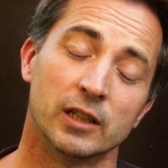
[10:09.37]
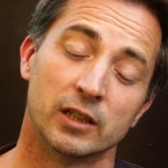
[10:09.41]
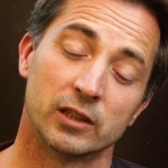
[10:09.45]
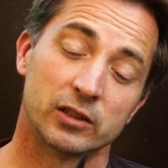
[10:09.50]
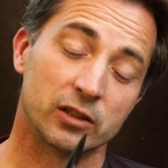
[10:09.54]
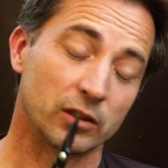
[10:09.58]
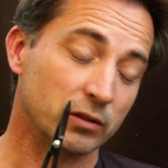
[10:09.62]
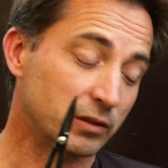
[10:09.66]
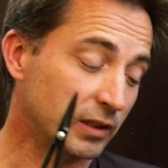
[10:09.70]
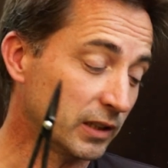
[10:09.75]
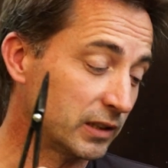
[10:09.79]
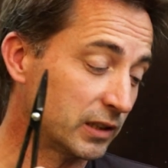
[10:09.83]

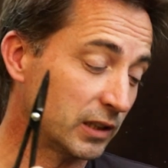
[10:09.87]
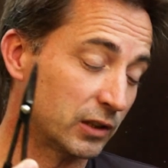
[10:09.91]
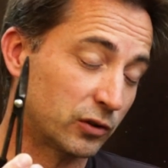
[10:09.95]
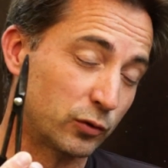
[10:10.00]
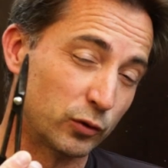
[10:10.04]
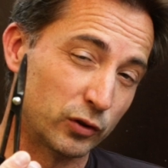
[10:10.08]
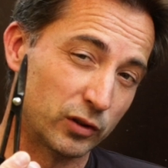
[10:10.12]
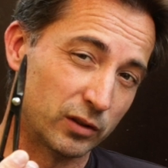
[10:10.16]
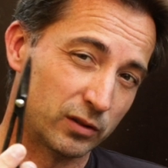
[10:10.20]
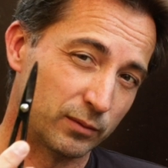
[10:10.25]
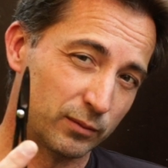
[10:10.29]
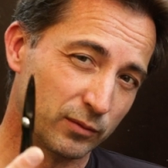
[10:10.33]
So this is
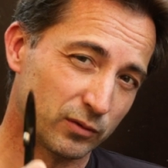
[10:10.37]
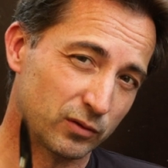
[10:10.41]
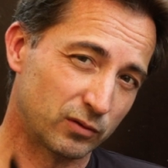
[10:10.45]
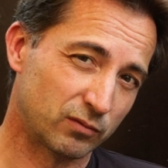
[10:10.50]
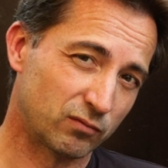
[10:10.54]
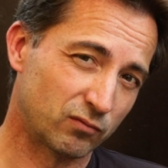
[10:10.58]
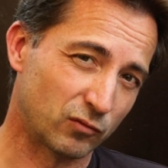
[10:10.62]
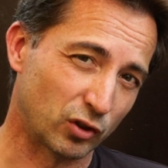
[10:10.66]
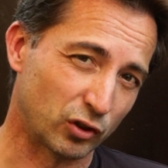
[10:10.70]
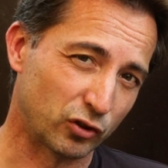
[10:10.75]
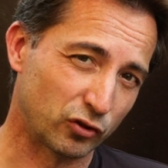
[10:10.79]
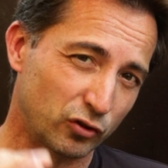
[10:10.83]

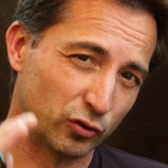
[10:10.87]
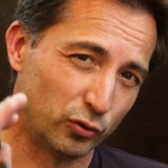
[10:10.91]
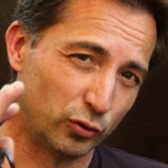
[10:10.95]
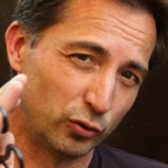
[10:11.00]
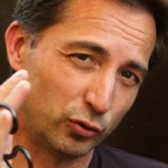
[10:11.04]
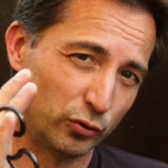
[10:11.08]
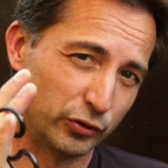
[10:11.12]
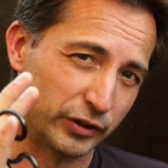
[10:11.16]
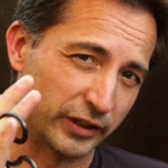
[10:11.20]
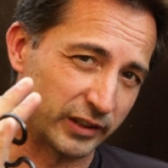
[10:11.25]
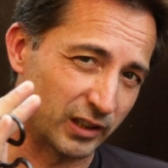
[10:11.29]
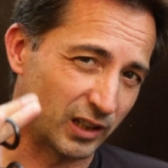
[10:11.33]
the
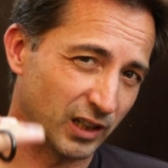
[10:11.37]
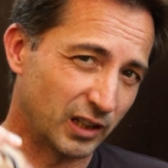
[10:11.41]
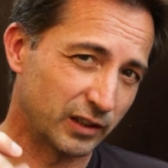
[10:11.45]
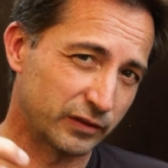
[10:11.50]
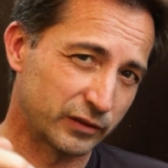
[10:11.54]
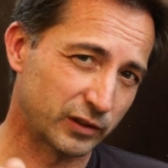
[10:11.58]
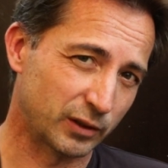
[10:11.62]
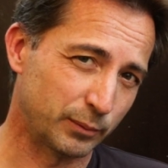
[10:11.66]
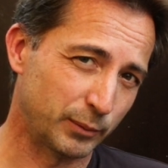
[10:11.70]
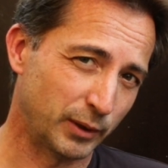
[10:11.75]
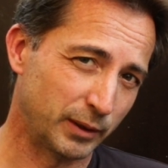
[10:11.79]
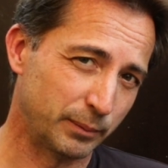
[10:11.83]
tool that
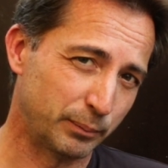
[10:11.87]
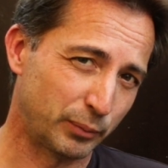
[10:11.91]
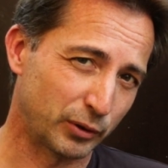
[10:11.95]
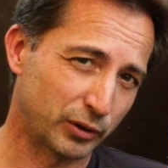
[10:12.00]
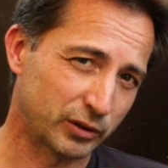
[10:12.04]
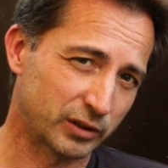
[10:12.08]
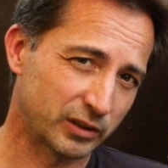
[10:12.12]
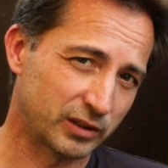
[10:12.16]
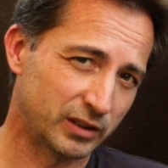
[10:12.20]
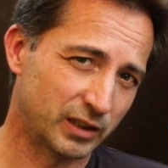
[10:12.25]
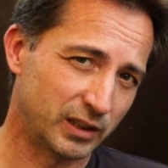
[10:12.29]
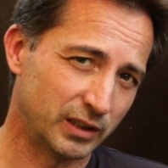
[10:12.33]
after my
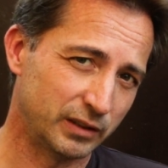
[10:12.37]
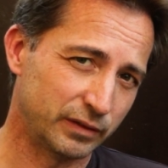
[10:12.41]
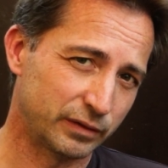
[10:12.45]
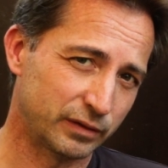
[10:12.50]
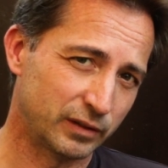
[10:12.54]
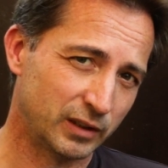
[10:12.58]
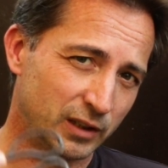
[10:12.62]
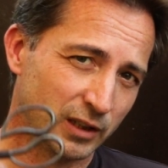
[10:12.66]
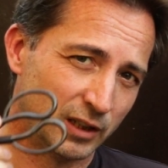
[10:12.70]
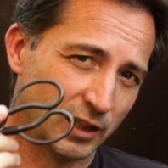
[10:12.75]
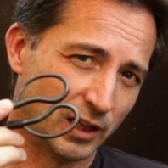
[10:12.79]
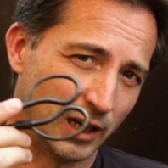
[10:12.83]
pocket
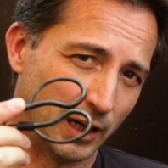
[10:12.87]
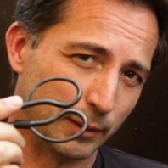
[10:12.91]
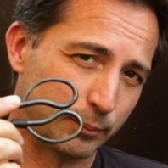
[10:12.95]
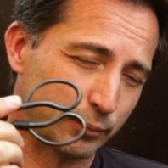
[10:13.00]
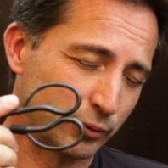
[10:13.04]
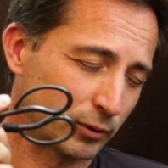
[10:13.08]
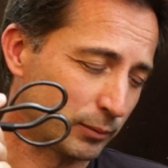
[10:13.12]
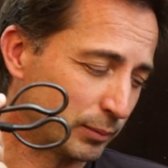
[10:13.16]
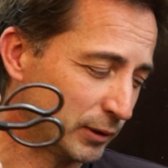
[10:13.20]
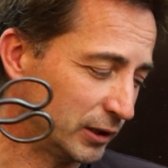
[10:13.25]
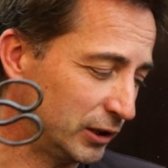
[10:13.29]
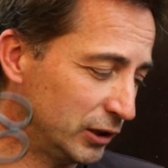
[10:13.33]
knife, I
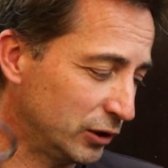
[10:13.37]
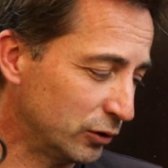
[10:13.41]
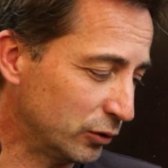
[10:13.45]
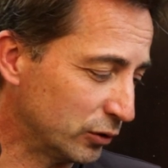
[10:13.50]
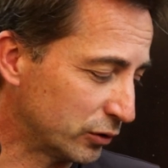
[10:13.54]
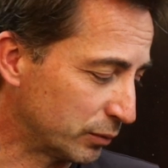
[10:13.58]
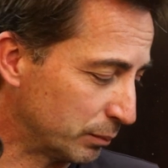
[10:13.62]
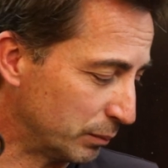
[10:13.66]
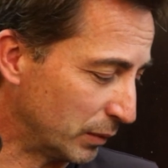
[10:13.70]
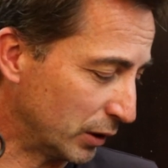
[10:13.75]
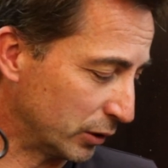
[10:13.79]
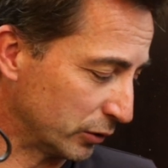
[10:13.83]
probably
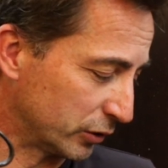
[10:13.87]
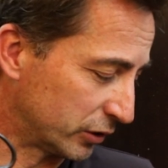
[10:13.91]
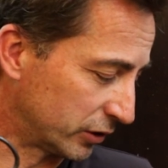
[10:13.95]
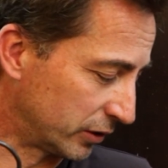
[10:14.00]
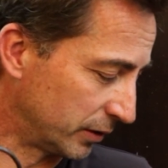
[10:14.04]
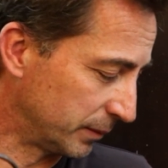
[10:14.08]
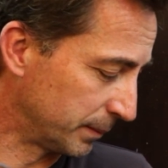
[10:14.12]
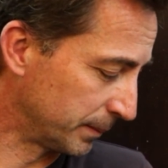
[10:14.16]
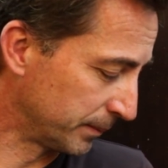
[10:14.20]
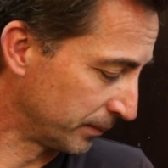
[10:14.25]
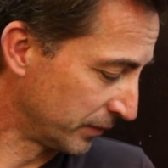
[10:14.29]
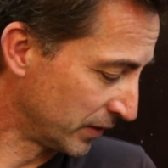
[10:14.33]
use most.